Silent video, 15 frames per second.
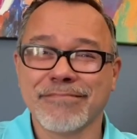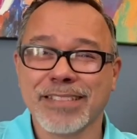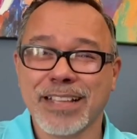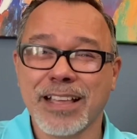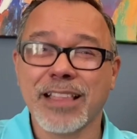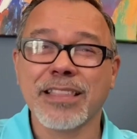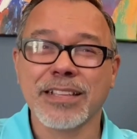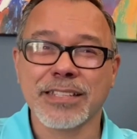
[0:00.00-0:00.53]

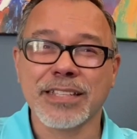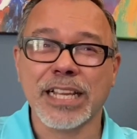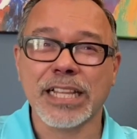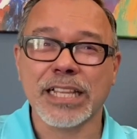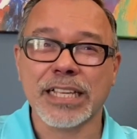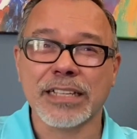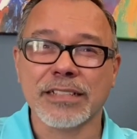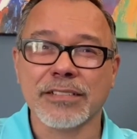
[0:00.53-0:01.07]
the
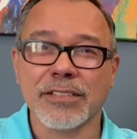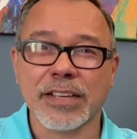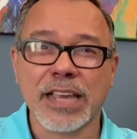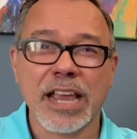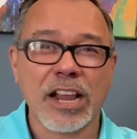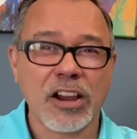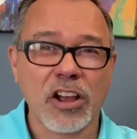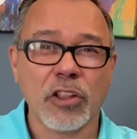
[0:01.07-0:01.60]
ceiling,
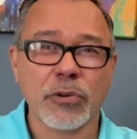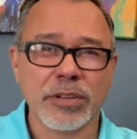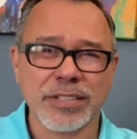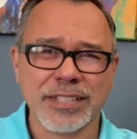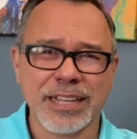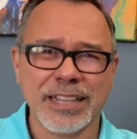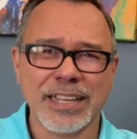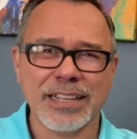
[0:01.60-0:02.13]
okay? Color on the
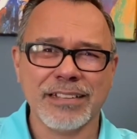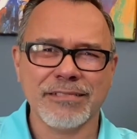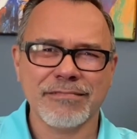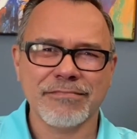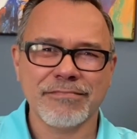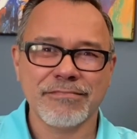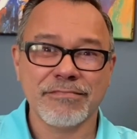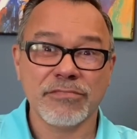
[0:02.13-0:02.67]
ceiling?
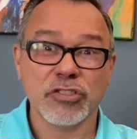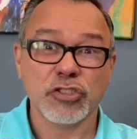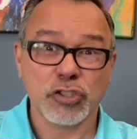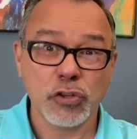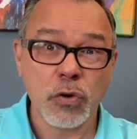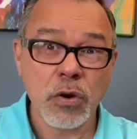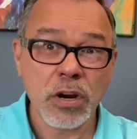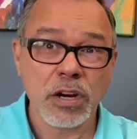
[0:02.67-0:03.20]

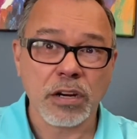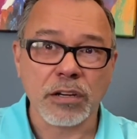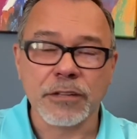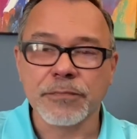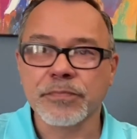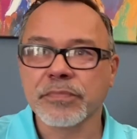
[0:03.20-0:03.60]
Sure!